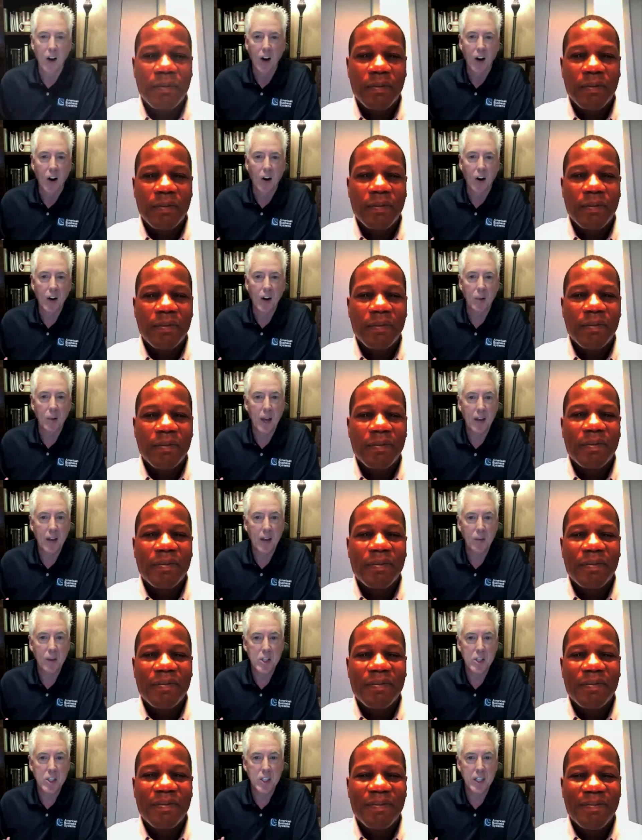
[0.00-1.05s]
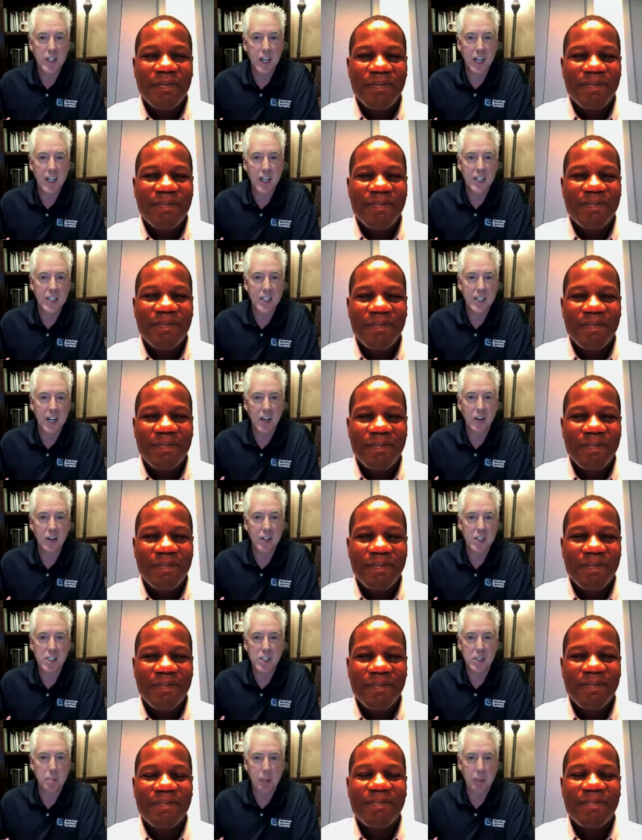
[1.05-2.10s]
Speaker 1: All right, we have with us today
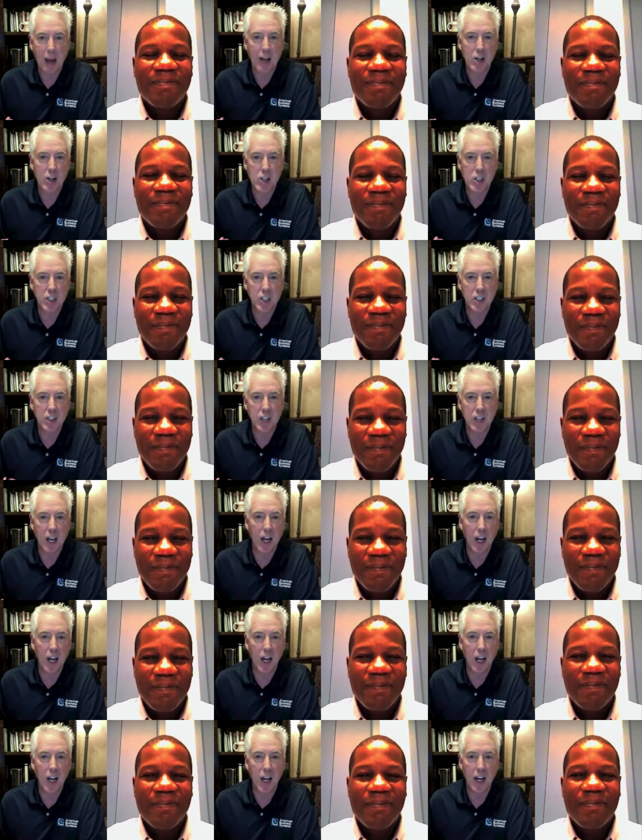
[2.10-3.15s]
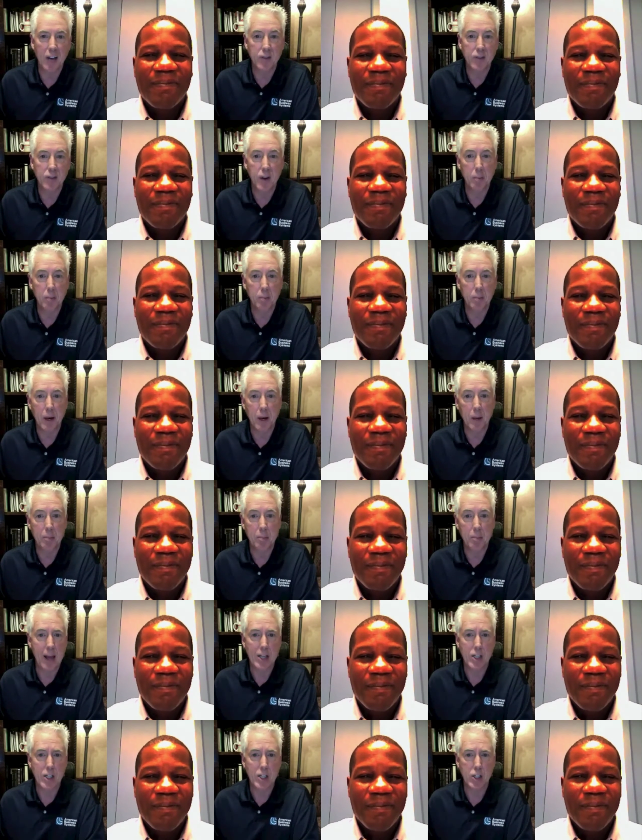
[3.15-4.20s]
Terrence Patterson from
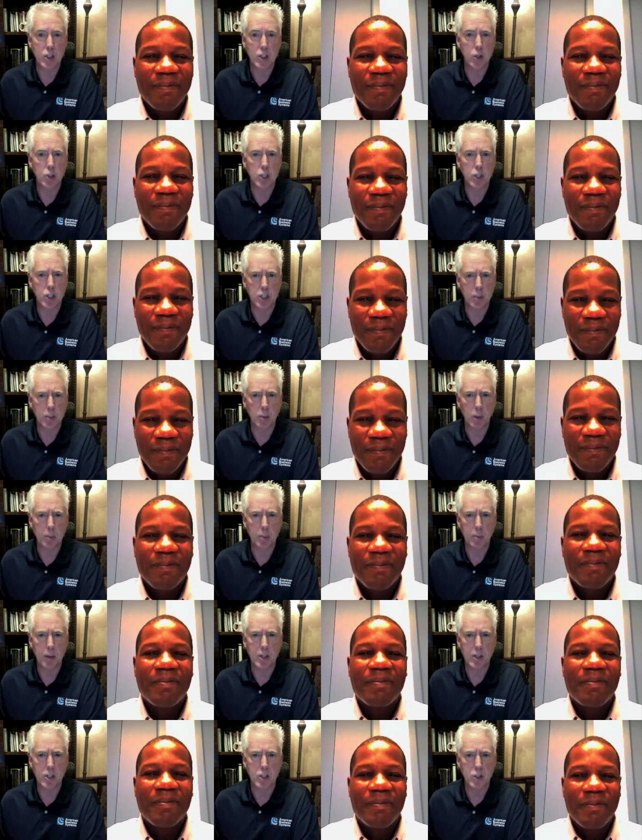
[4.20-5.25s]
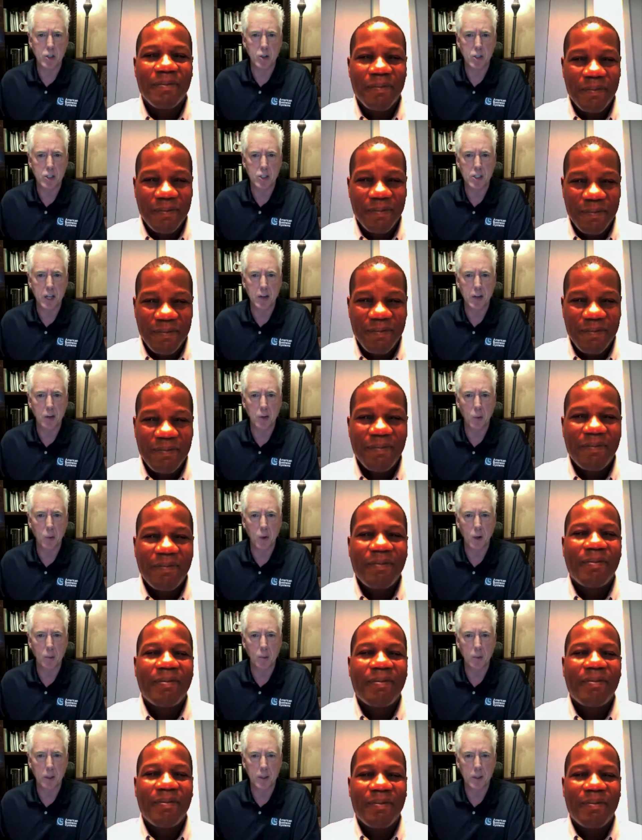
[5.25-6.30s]
Massachusetts, somewhere up in Massachusetts. I don't know
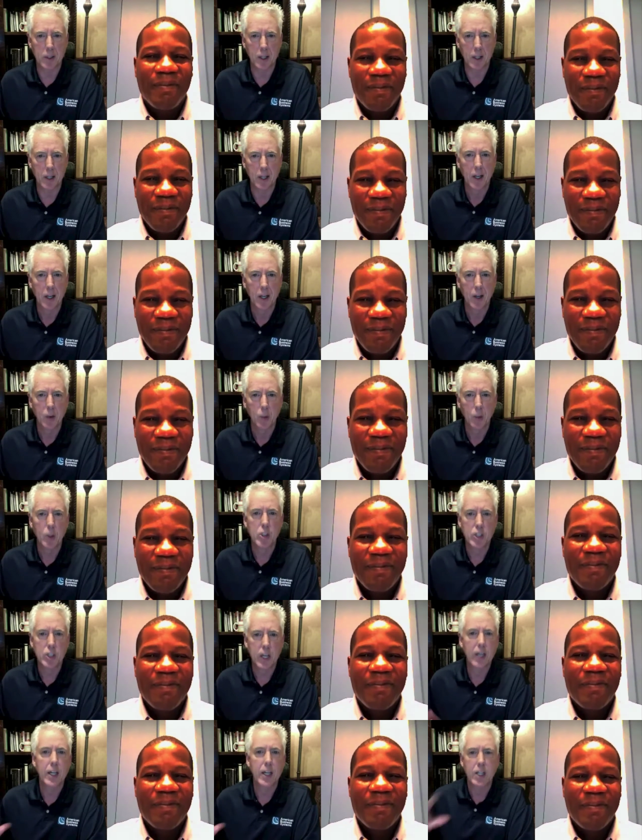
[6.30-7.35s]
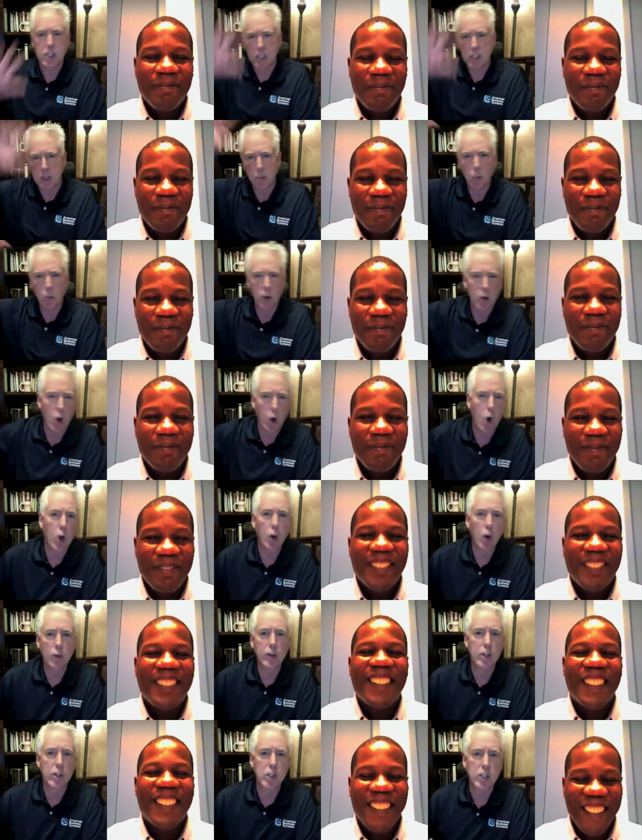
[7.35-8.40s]
where, but we'll say it's somewhere all
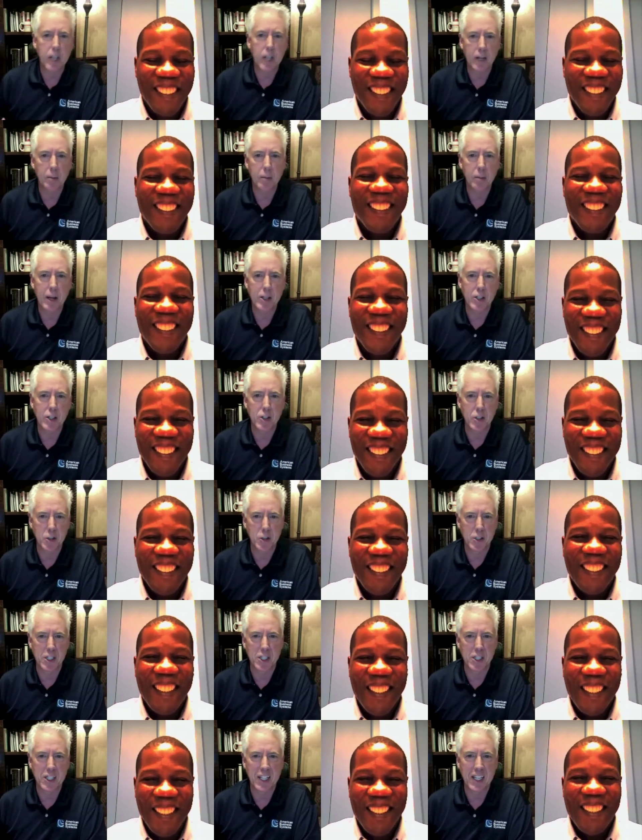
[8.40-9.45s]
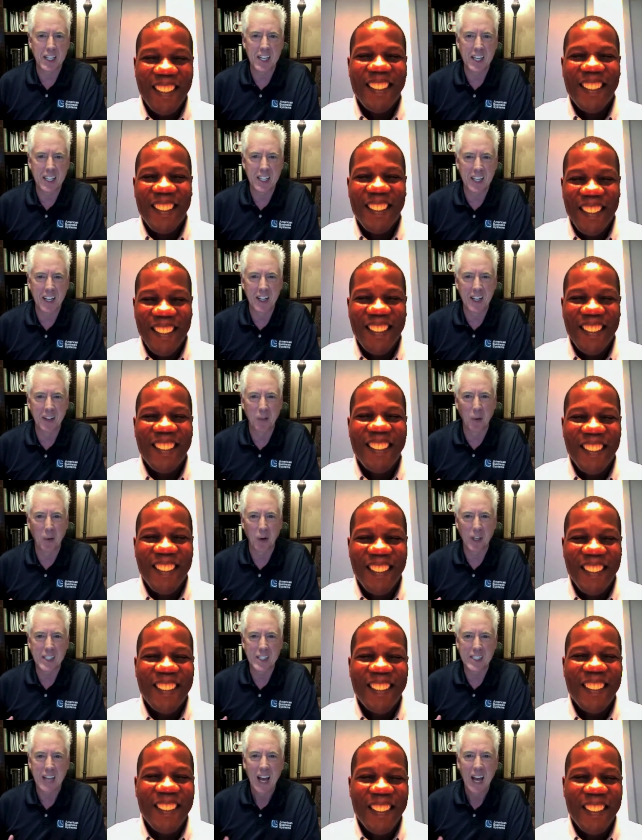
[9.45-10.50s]
over the state of Massachusetts that he
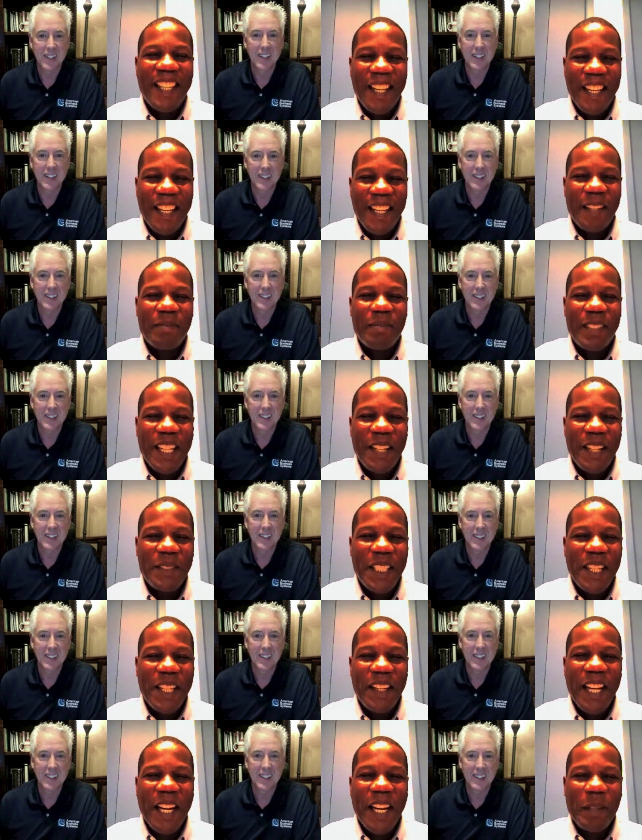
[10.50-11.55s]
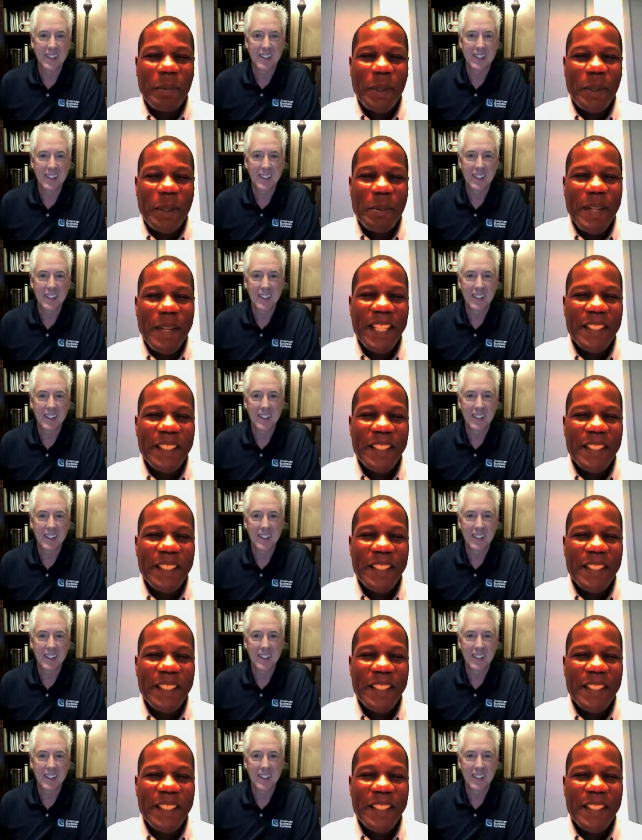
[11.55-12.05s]
works. I'm downtown Attleboro,